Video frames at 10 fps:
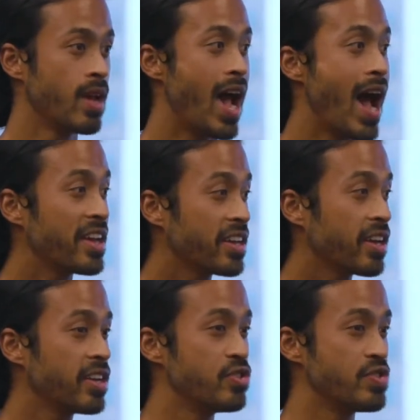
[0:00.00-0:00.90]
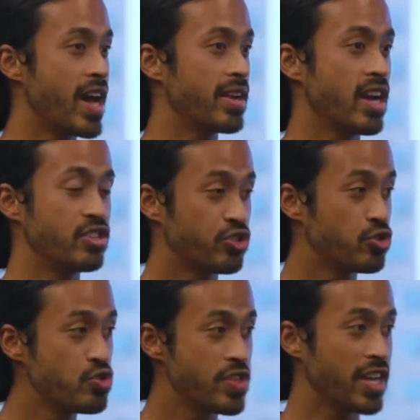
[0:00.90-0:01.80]
Anika can do that at just
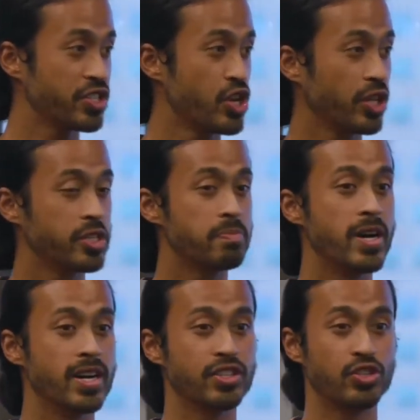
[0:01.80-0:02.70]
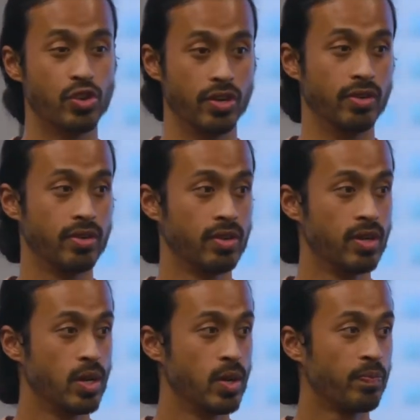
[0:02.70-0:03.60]
$2,000 per student.
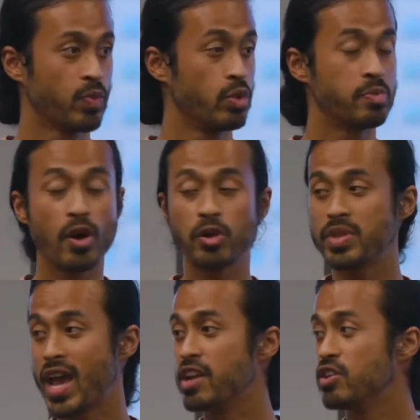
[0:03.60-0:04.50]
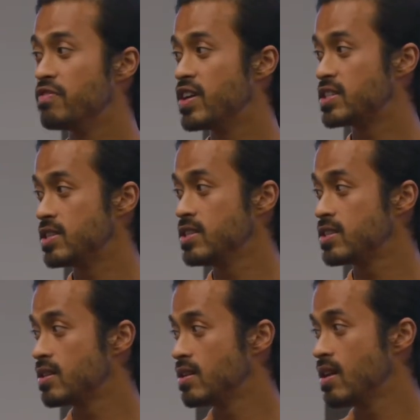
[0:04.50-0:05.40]
We've spoken with 8
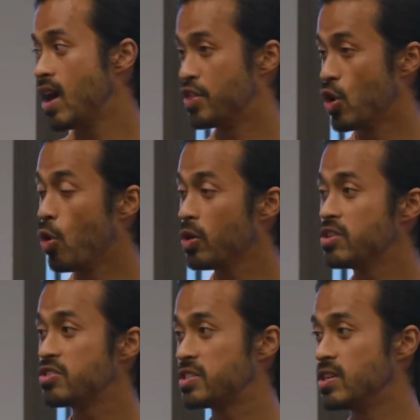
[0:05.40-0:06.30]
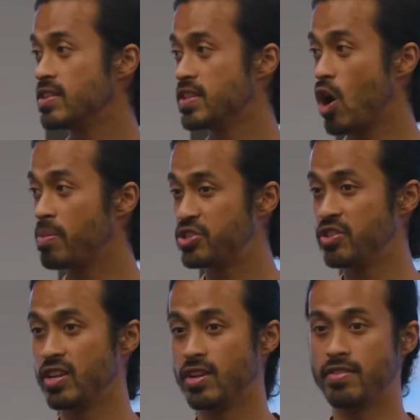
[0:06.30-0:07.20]
universities, and they're all interested in the
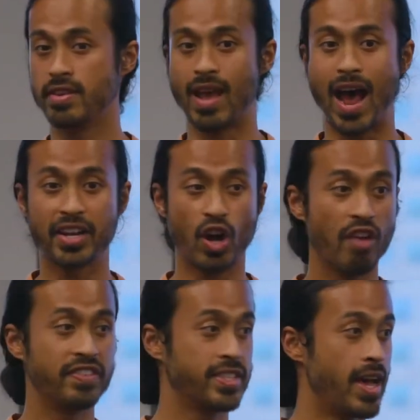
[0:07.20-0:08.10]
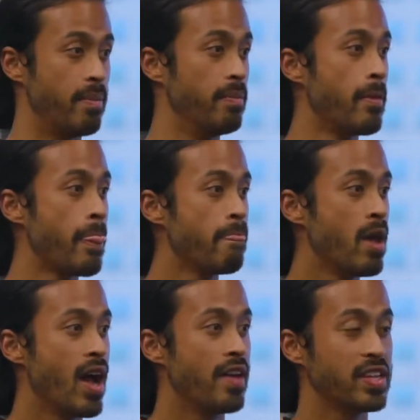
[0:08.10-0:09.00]
opportunity that Anika offers them.
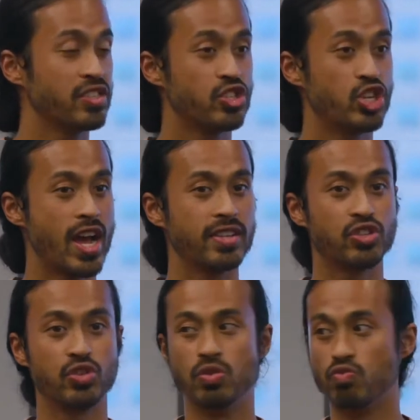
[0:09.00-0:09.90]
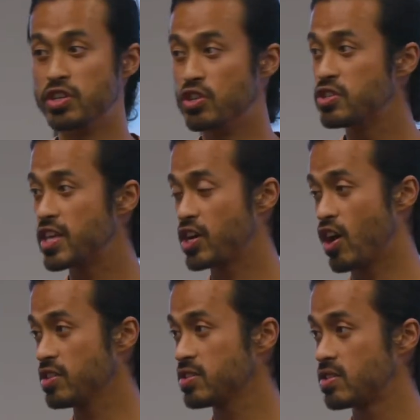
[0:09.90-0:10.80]
And that's the chance to reduce their
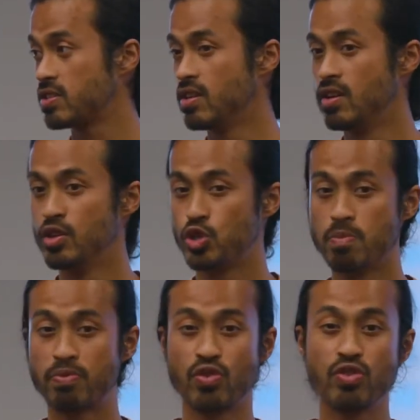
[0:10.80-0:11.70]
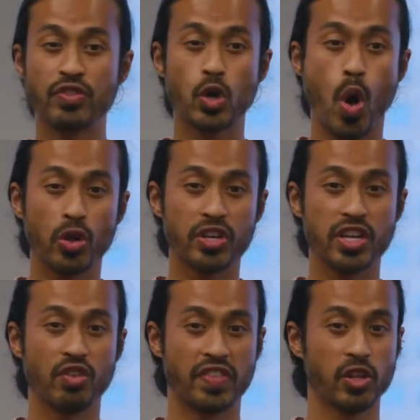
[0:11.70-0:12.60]
costs, to improve the quality
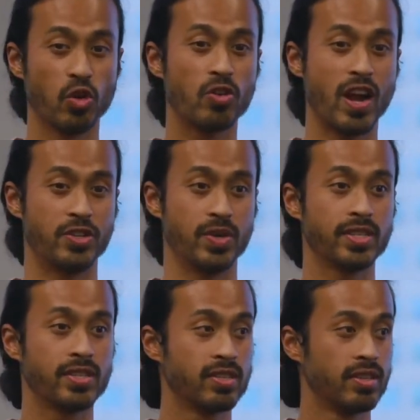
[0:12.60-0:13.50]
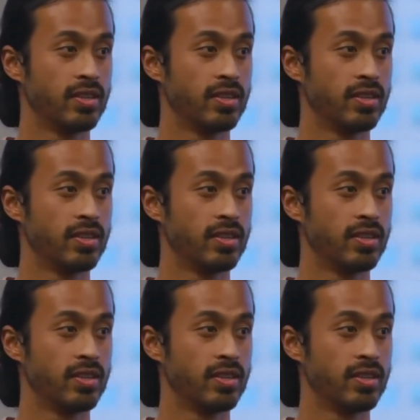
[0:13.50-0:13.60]
of their law graduates,